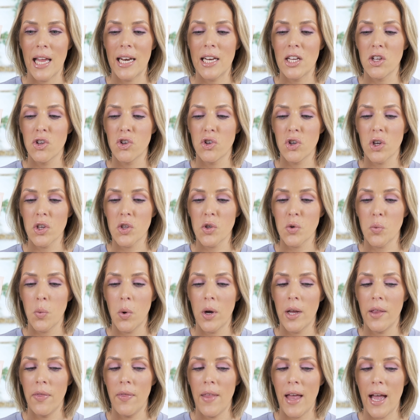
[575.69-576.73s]
And it's just
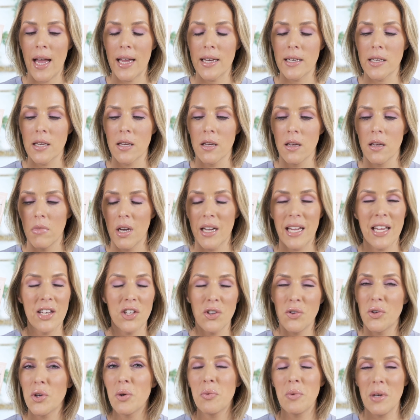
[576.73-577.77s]
one that, again,
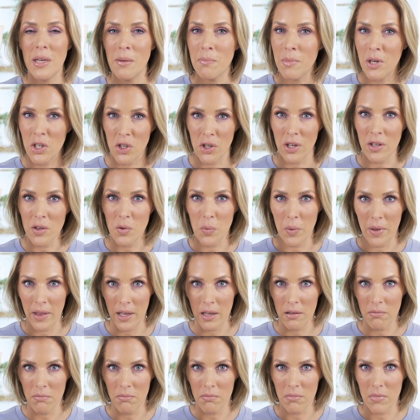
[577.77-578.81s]
you don't need much else with
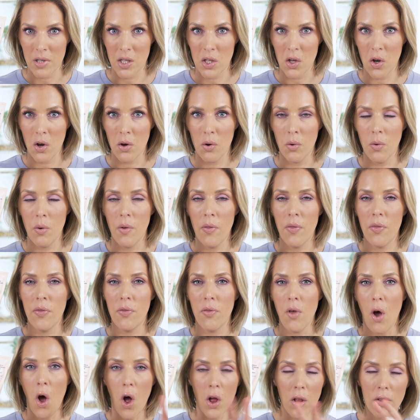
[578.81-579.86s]
it. So
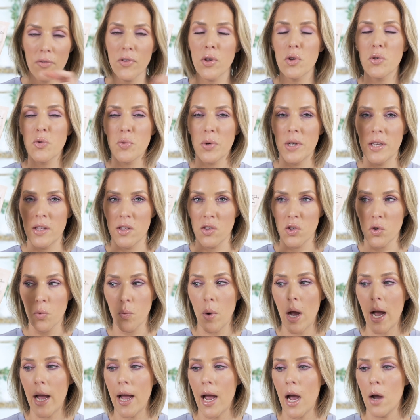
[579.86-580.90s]
all of those reasons are
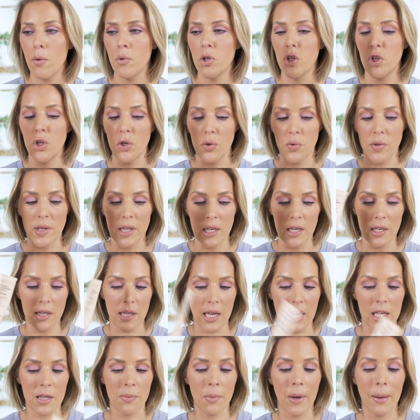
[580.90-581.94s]
why I would choose this
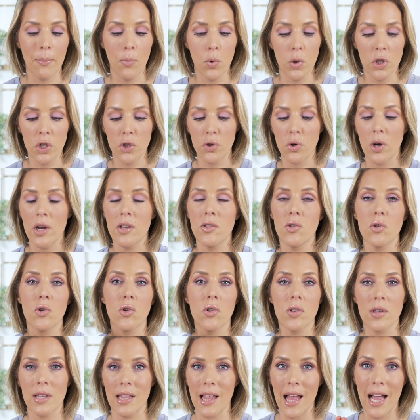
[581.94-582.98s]
as my moisturizer
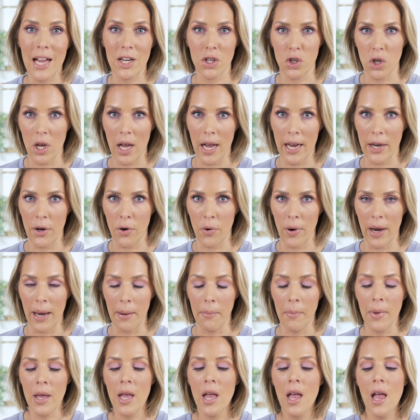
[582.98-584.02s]
/ eye
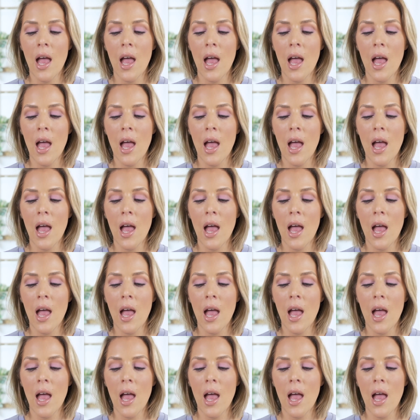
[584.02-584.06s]
cream.